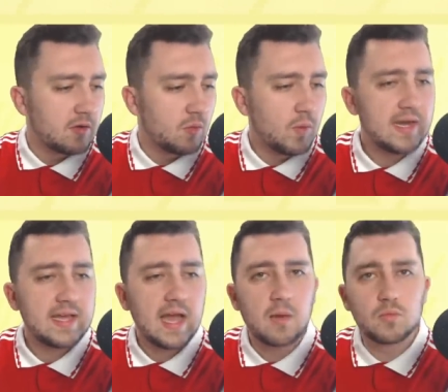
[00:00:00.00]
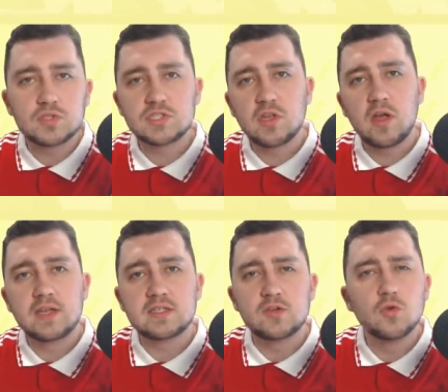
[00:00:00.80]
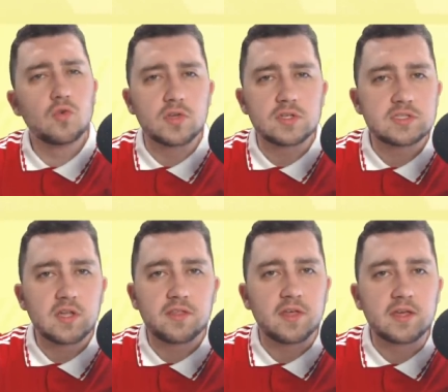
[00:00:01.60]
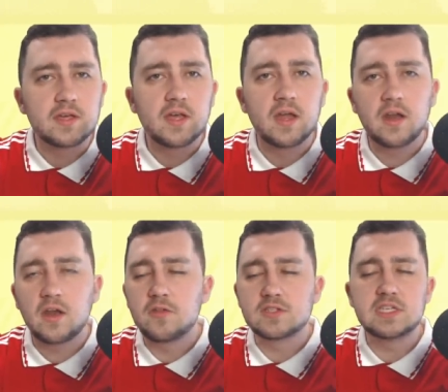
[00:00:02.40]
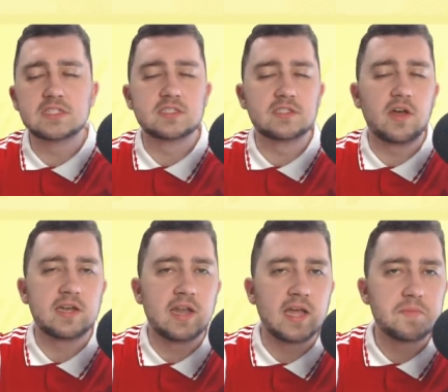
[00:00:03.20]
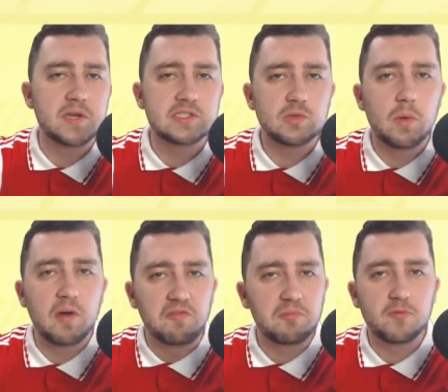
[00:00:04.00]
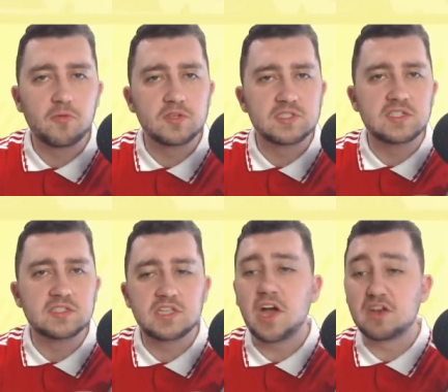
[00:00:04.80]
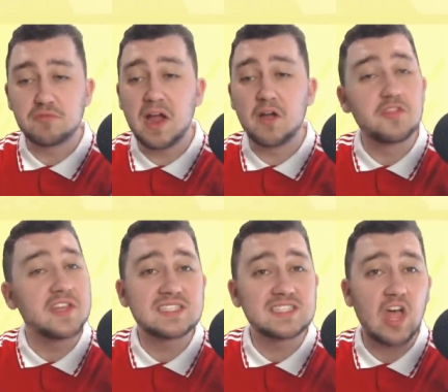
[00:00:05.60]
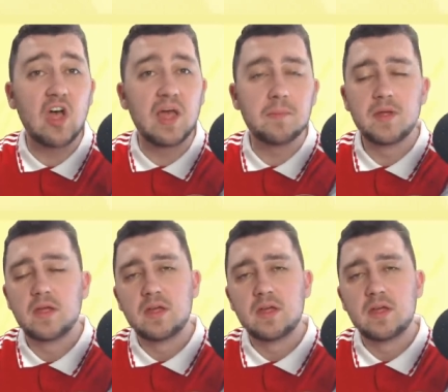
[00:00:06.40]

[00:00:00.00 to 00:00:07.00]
William was signed in August, I think. And I know the season started late, but it's still a month before the season started around this time.